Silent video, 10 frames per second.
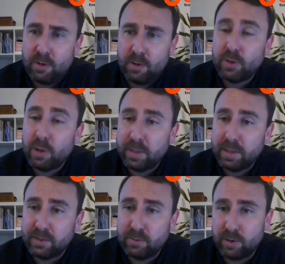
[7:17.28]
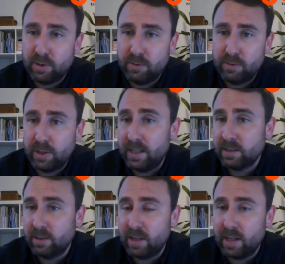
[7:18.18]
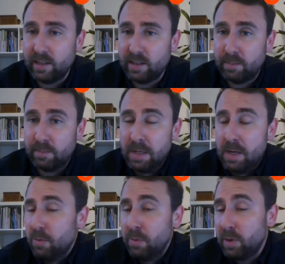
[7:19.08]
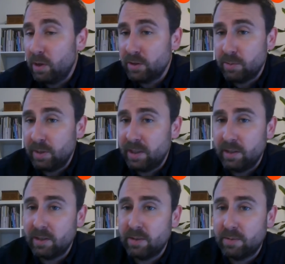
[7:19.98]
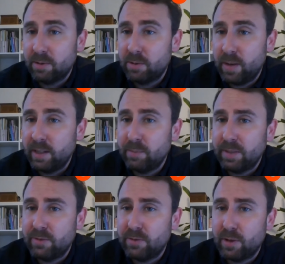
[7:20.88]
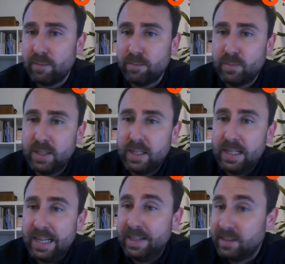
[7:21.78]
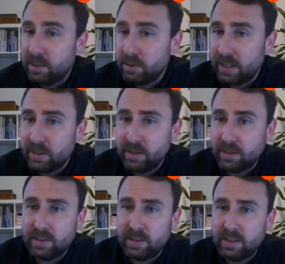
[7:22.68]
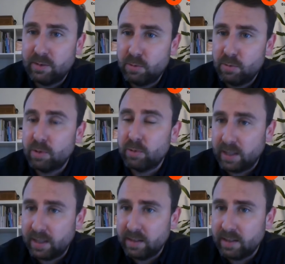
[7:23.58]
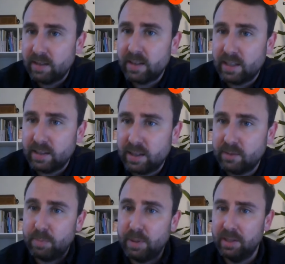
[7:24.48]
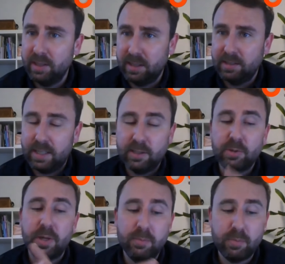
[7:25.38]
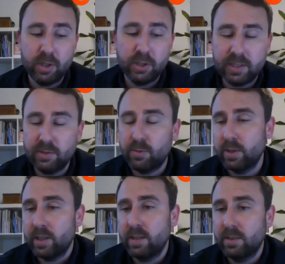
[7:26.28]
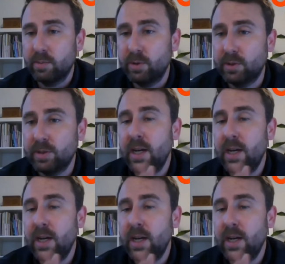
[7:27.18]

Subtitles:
topics for ESCON lined up. We will also be hearing quite a bit from integrators who are running them and building these end-to-end projects for the customers.